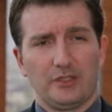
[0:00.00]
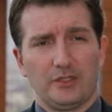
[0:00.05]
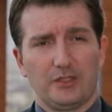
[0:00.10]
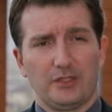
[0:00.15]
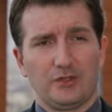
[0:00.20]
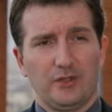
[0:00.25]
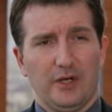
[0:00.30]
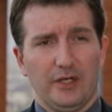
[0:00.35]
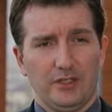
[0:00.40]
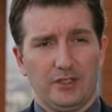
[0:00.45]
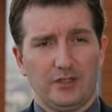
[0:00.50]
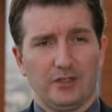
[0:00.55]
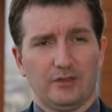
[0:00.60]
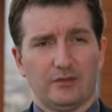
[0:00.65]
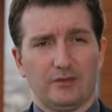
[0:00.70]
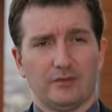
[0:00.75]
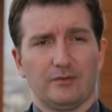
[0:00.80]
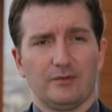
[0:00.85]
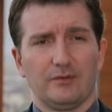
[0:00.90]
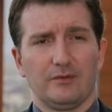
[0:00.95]

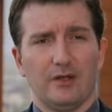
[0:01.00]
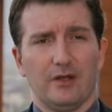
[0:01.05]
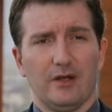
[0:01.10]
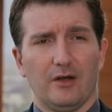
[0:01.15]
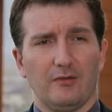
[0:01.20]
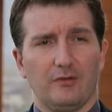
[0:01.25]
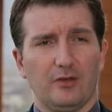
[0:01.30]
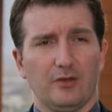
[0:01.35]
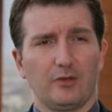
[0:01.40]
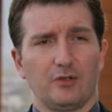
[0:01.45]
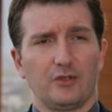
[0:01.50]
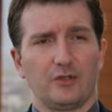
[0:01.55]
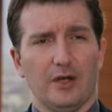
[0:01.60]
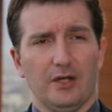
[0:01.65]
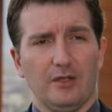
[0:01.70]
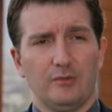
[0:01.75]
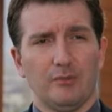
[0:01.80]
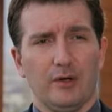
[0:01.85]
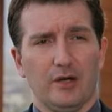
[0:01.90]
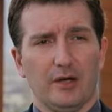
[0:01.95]
registration of your
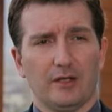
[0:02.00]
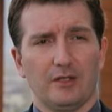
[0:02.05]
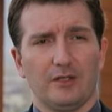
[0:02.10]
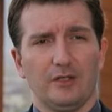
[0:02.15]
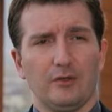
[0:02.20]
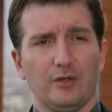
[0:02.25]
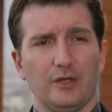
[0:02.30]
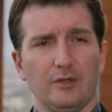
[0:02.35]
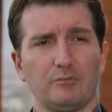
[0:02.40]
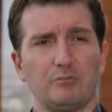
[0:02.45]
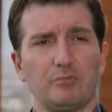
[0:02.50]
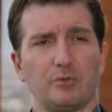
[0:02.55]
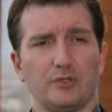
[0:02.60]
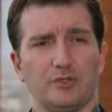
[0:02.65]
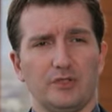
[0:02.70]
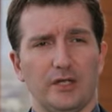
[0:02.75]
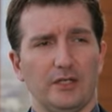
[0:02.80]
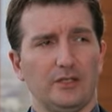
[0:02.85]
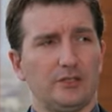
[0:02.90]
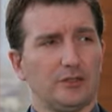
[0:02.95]
trademark, you can
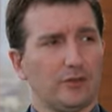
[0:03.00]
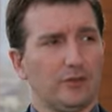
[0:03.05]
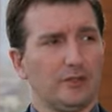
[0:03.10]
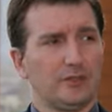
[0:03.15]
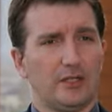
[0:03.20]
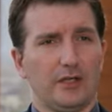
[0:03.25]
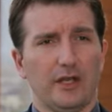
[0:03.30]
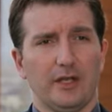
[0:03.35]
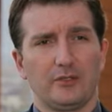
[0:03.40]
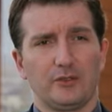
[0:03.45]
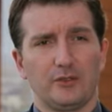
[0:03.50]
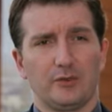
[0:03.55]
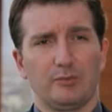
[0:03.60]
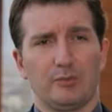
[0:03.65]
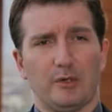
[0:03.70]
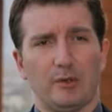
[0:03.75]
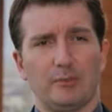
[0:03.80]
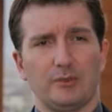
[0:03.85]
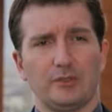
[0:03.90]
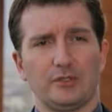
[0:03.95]
protect your intellectual
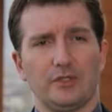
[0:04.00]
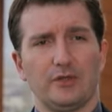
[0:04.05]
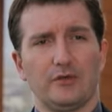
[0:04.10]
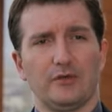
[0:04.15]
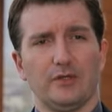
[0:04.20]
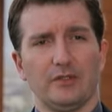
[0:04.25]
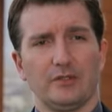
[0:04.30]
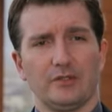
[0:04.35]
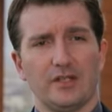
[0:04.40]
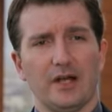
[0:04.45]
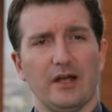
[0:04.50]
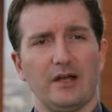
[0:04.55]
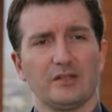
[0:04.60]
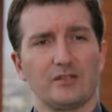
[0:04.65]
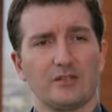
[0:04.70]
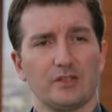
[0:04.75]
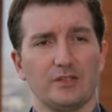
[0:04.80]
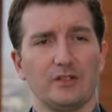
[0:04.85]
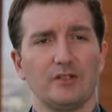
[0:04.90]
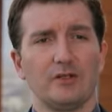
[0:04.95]
property on the entire
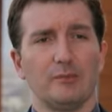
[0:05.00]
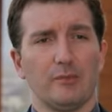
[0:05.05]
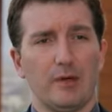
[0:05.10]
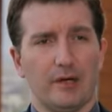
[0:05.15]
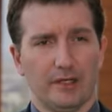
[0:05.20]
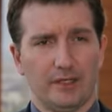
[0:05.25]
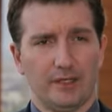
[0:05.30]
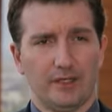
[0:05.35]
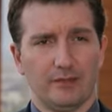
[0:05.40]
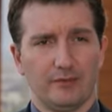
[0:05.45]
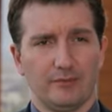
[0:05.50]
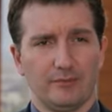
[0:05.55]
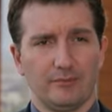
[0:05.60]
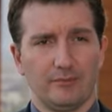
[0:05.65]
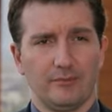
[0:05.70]
single market.